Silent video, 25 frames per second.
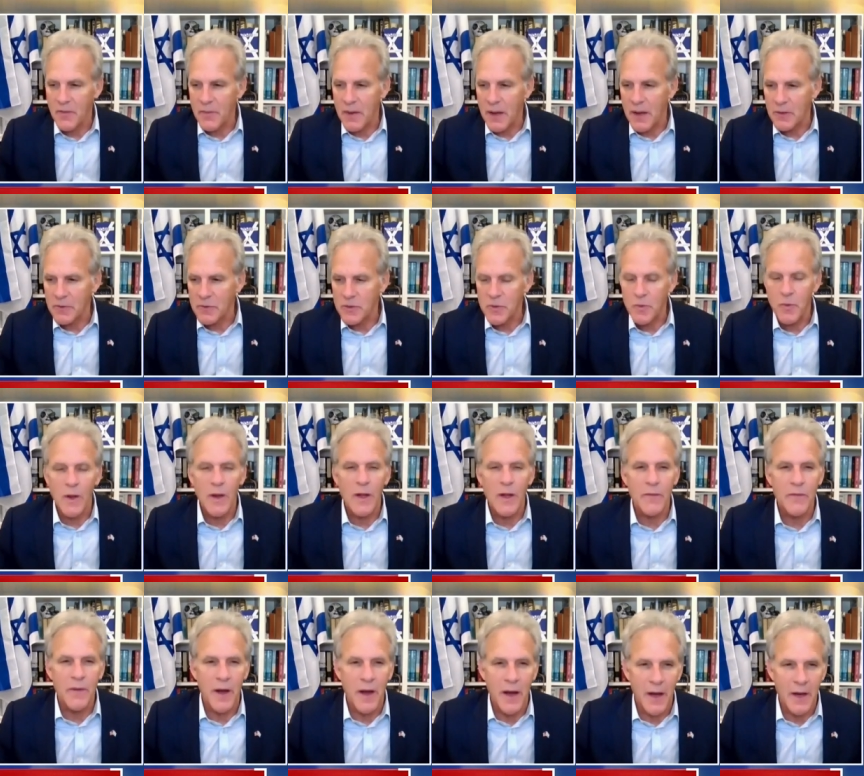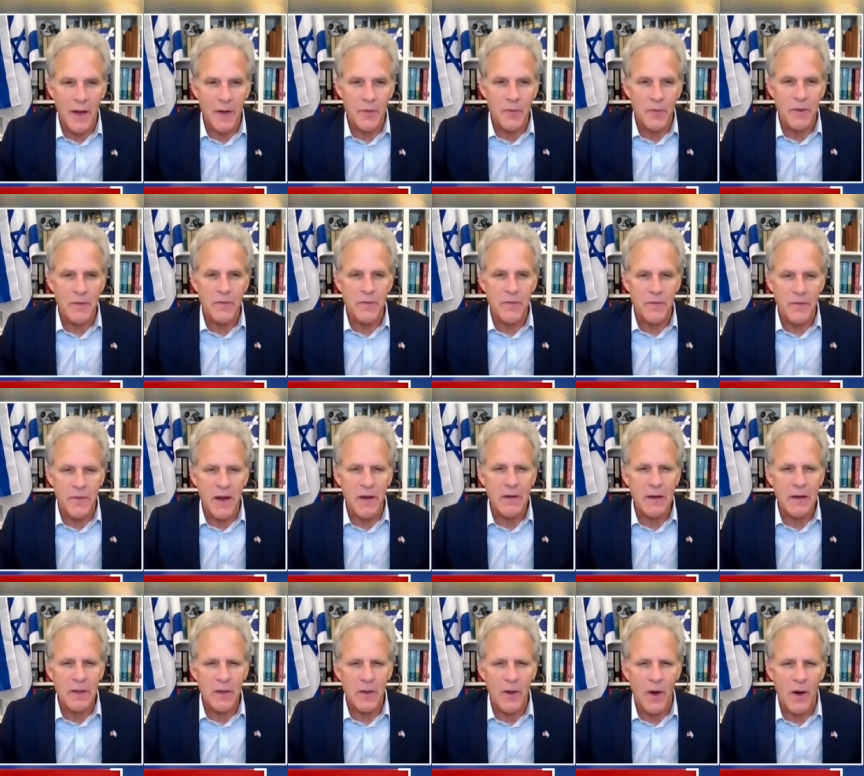of about 1,200
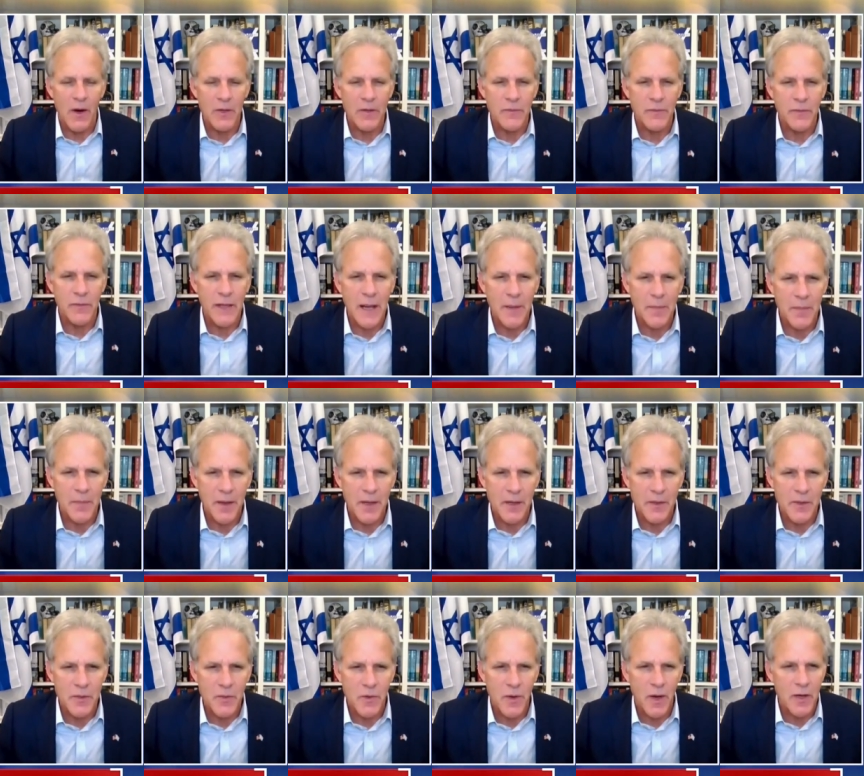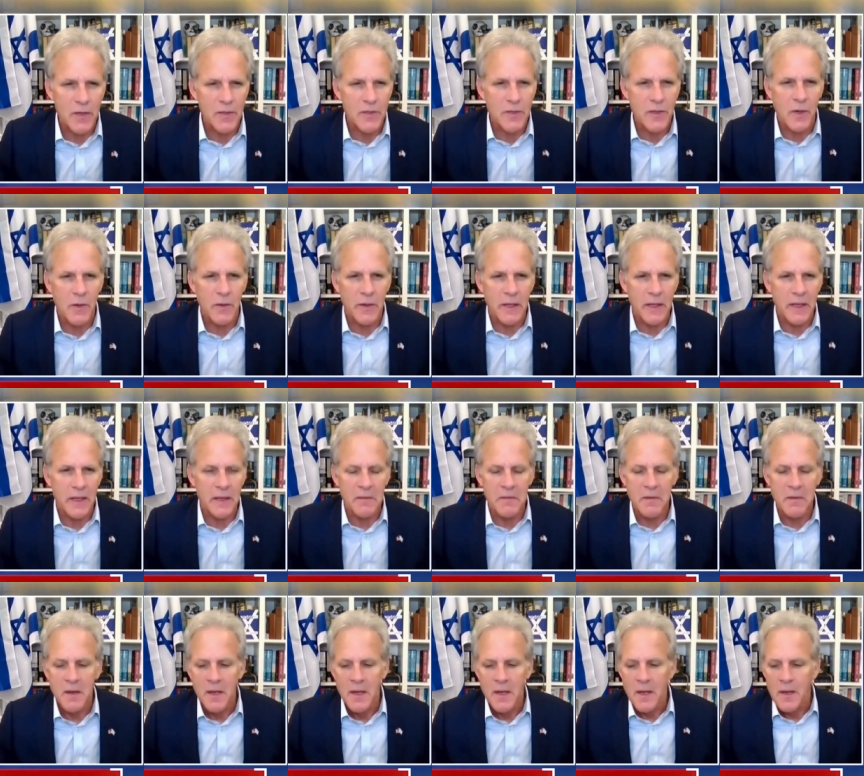very large flatbed trucks going
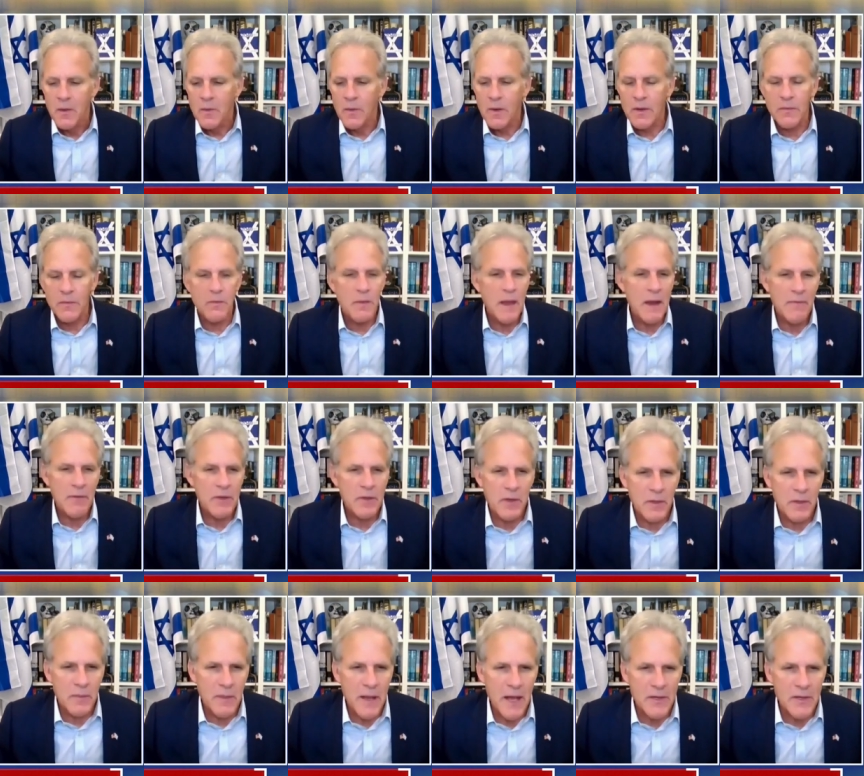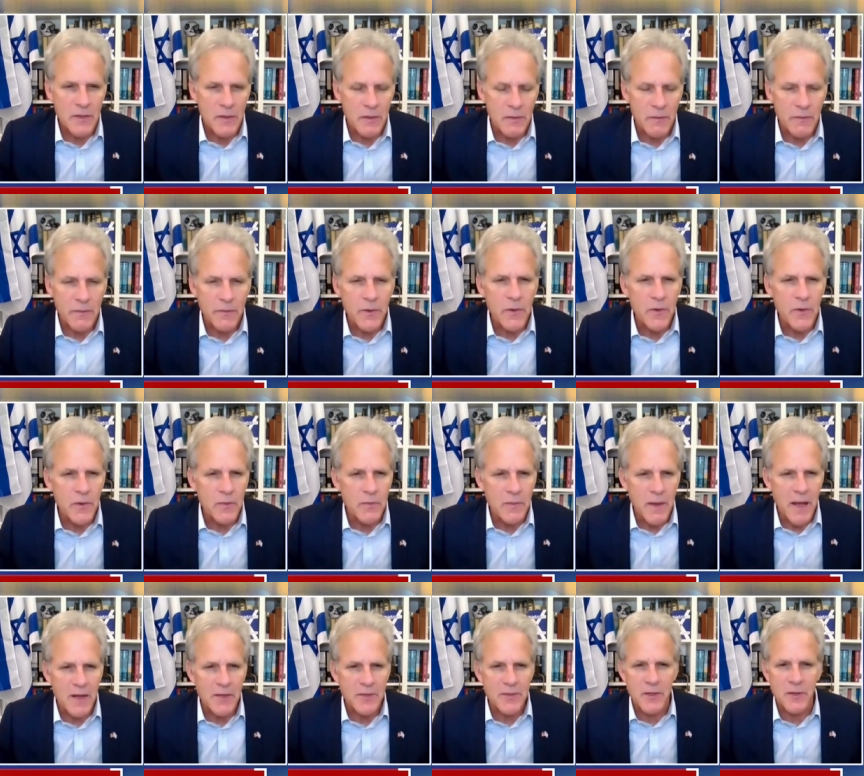in with everything you can imagine: food,
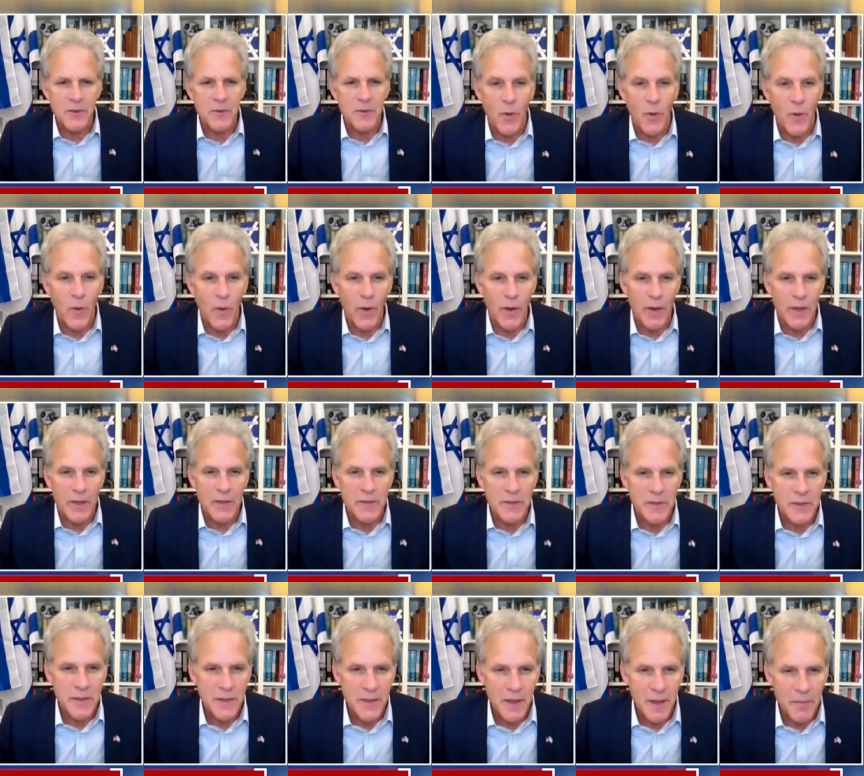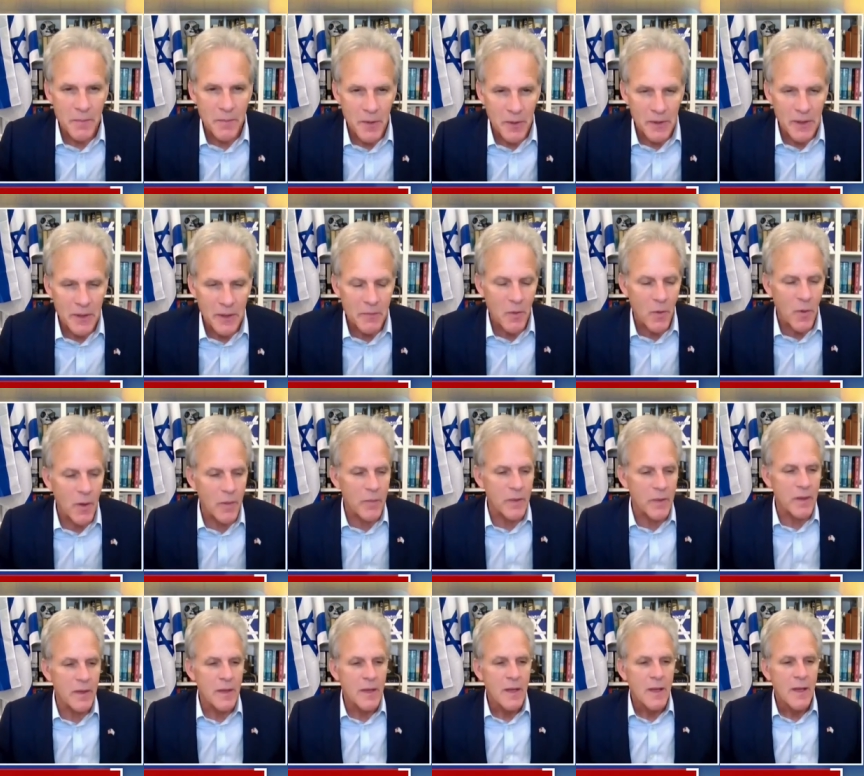medicine, toys, building
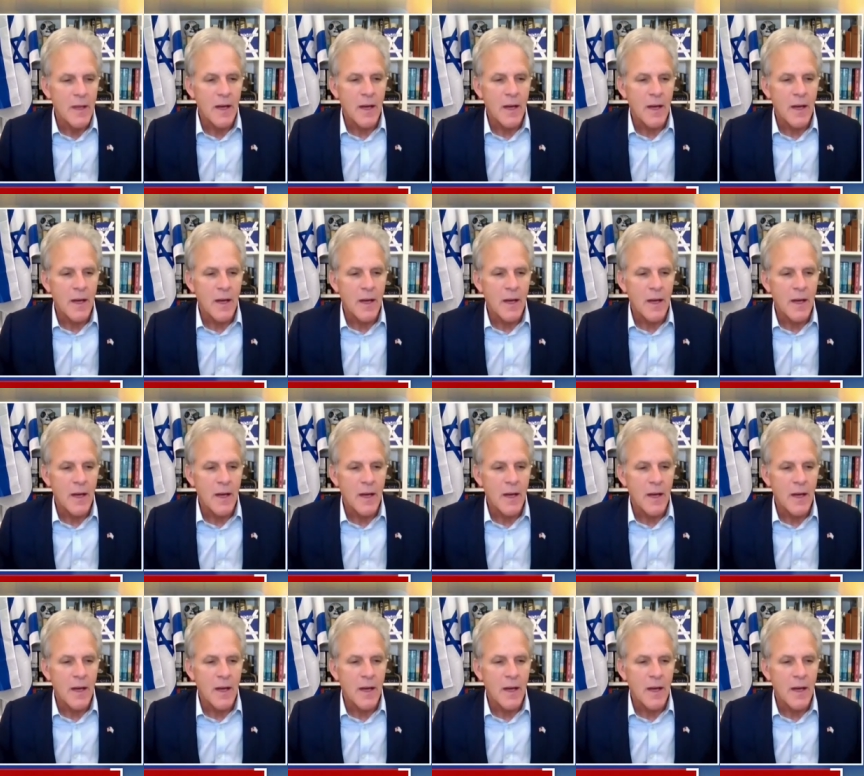equipment.